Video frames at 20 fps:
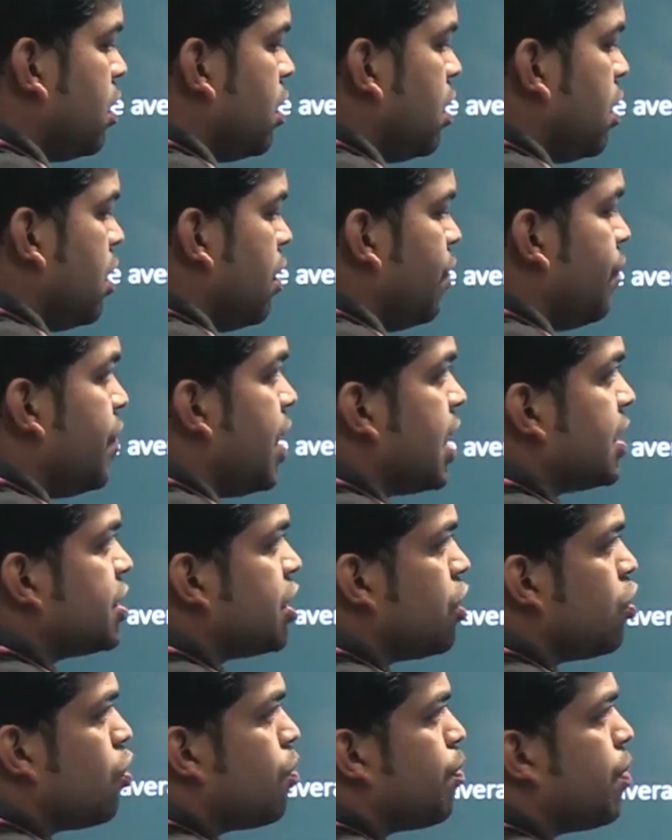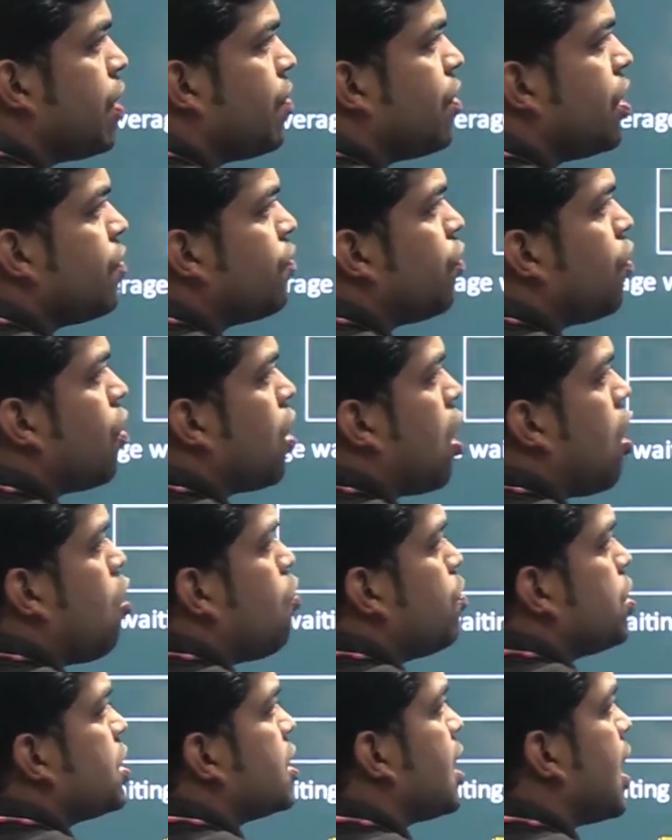We execute P1 for how
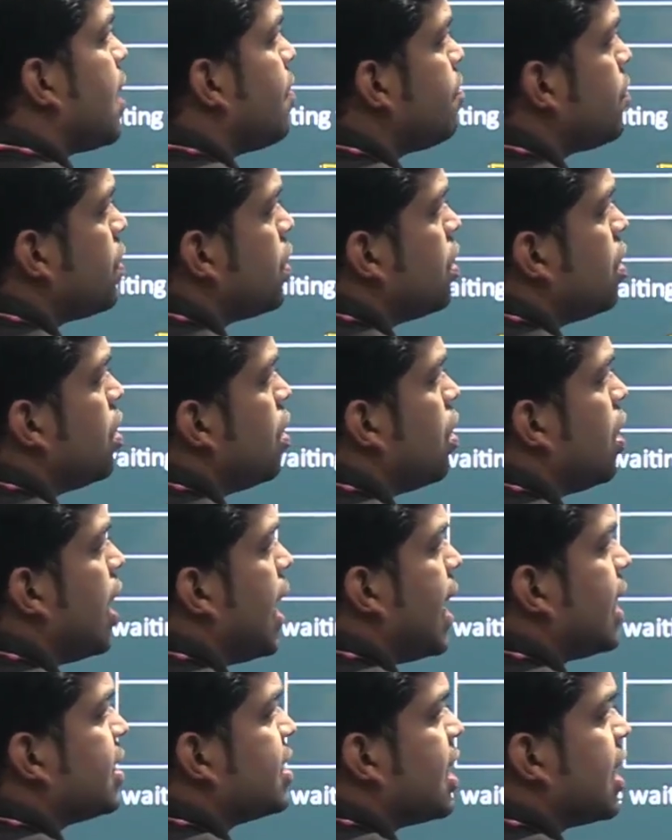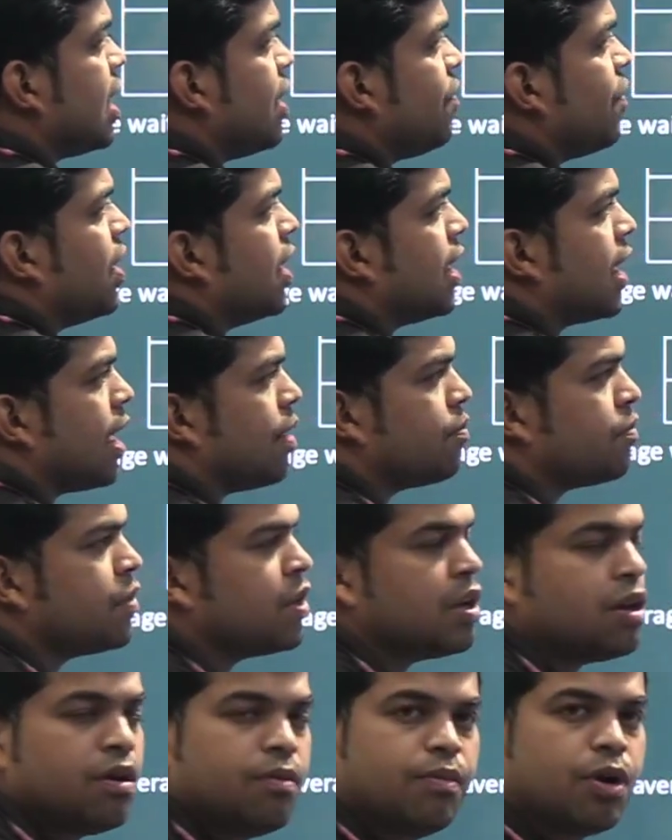much time? Exactly 1 time,
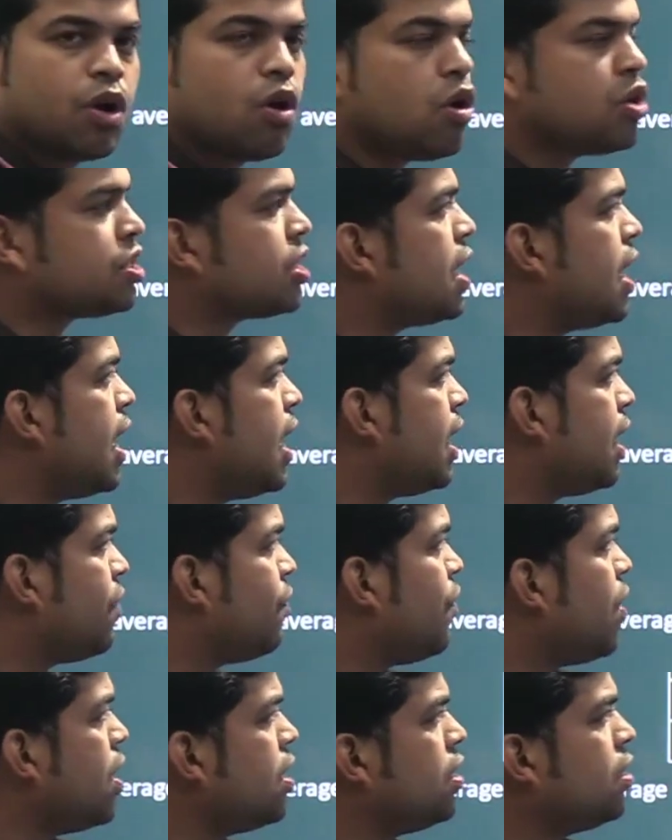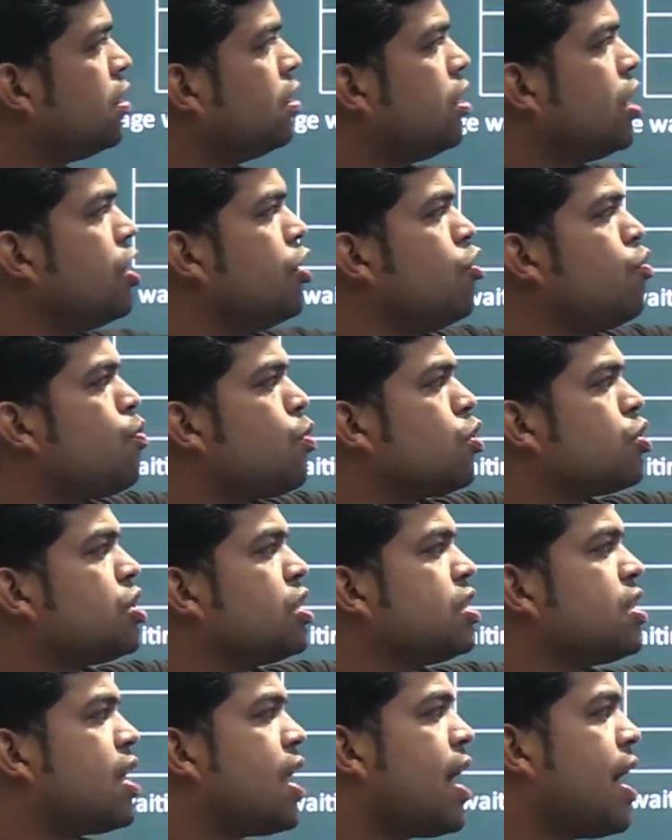because at 1 the new
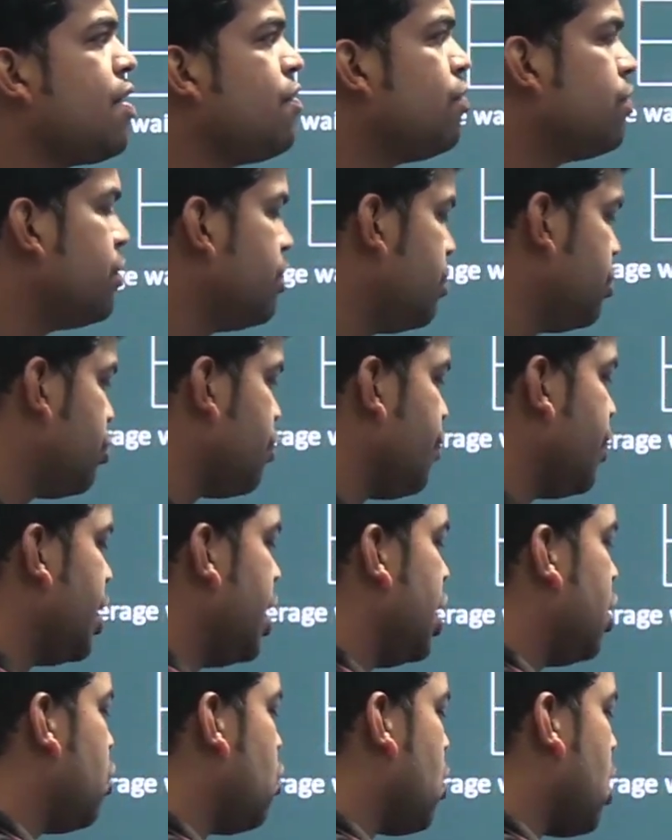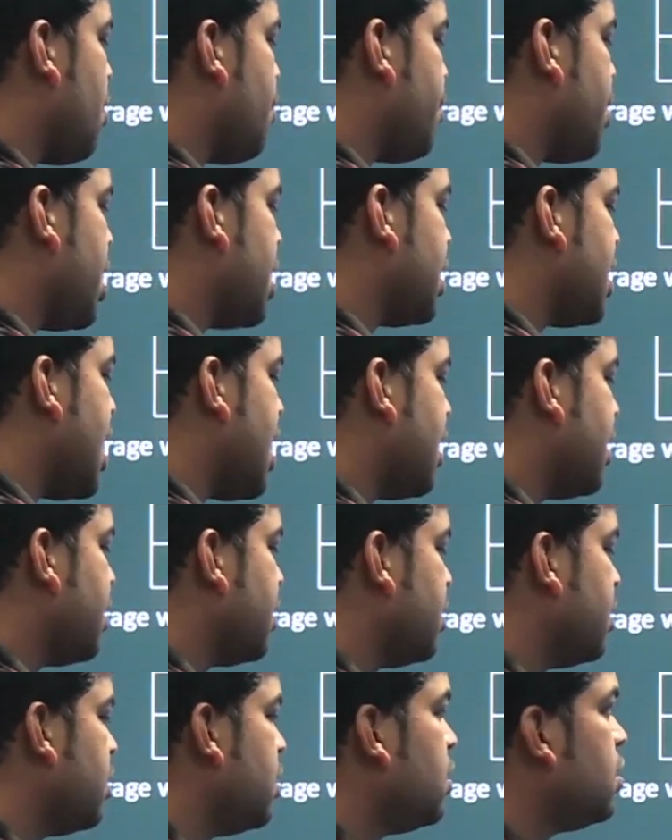process arrive, so we need to compare that.
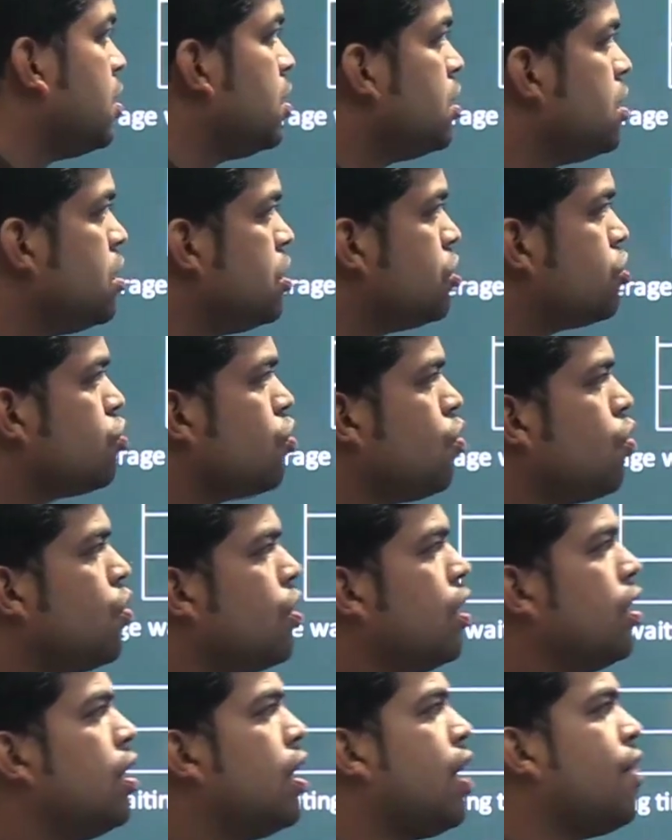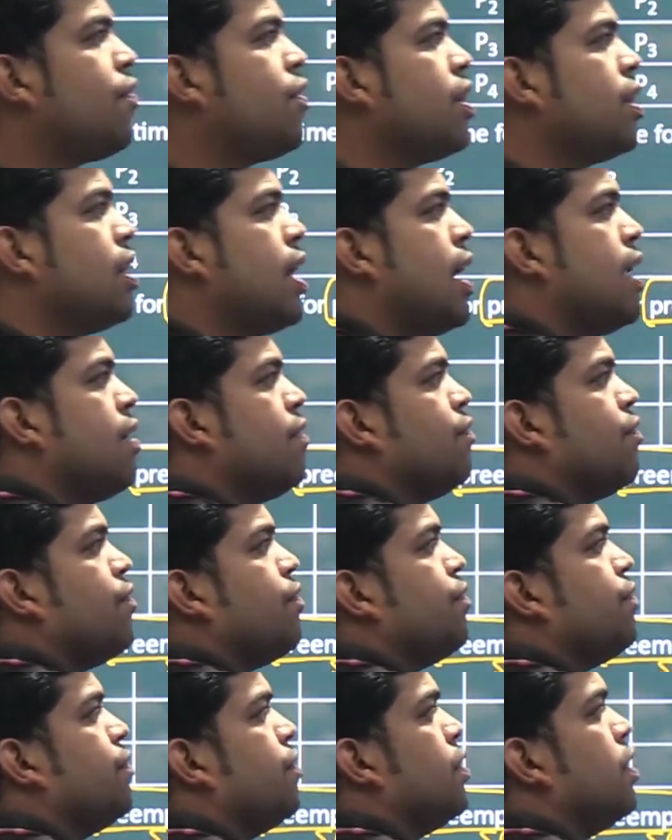So after that
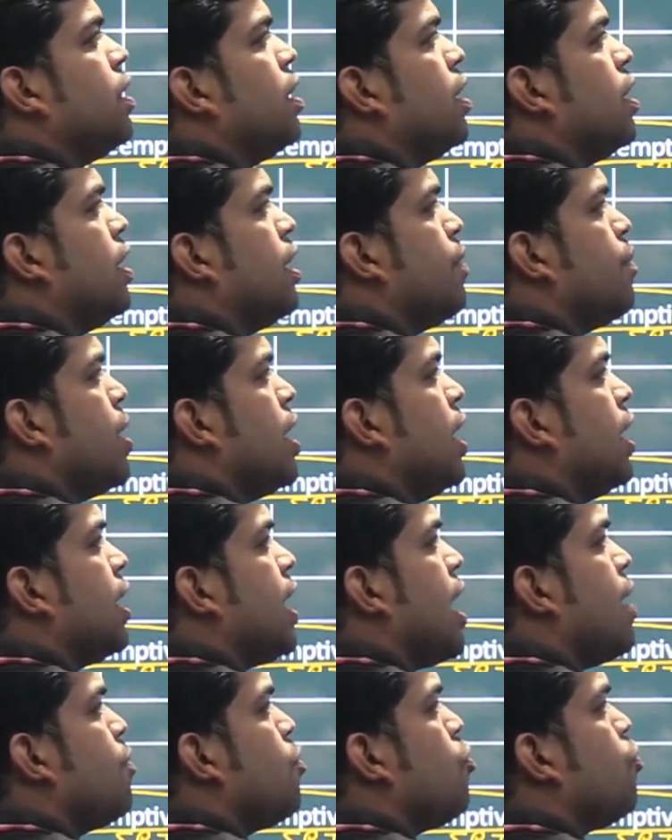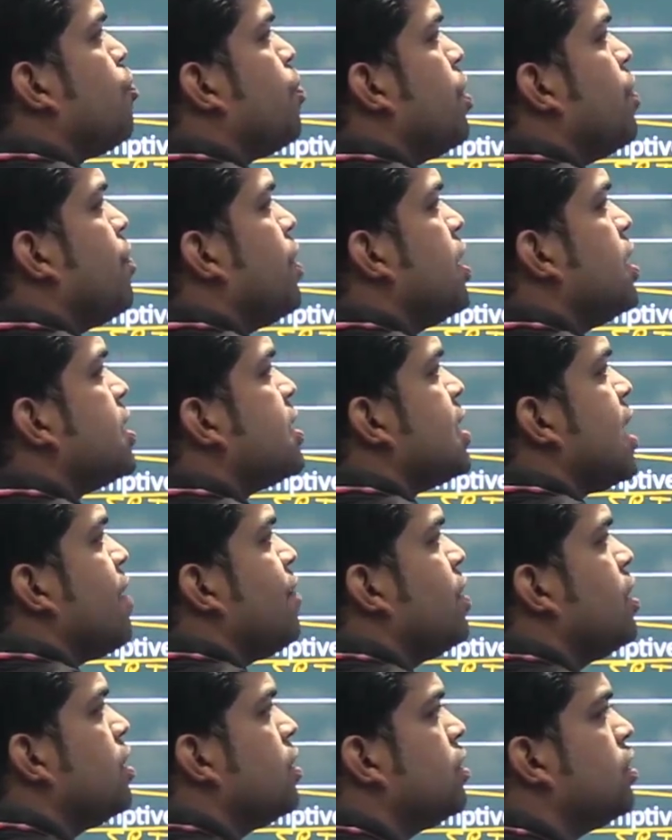remaining time of P1 is
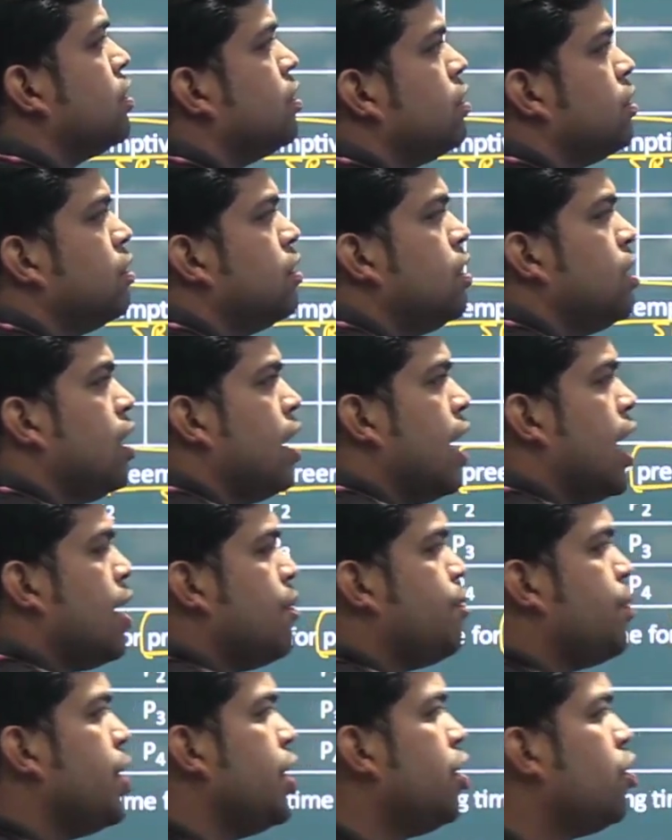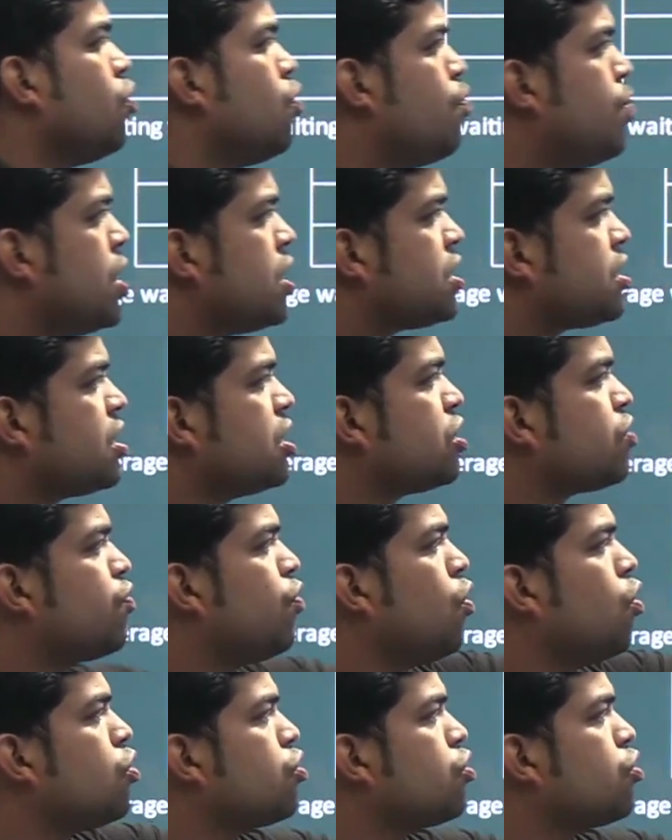7 and P2 burst is 4, so